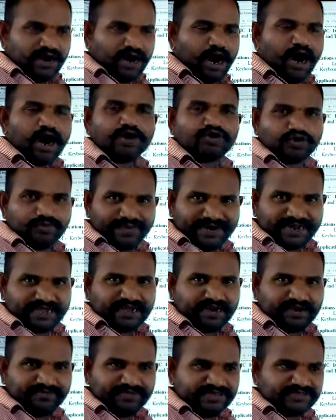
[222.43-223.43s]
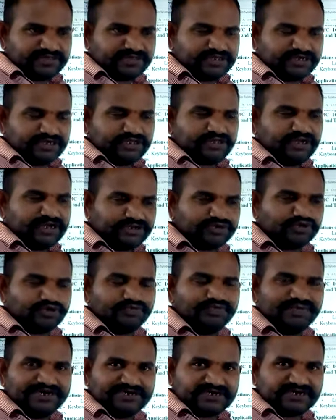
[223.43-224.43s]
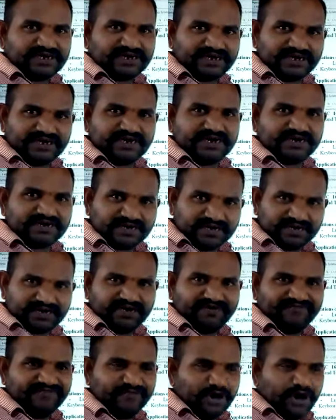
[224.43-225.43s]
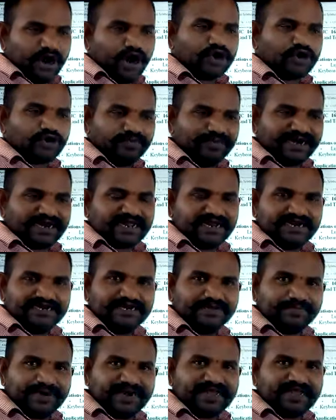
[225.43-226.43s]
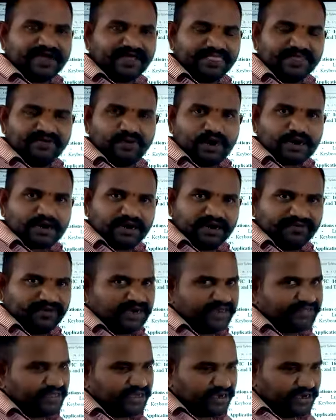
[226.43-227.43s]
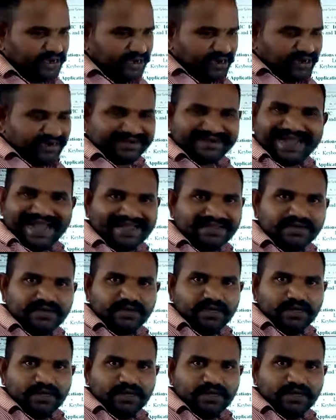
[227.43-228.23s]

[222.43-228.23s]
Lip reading: automatically, means it should be turn on and turn off automatically depending on the water level in the tank.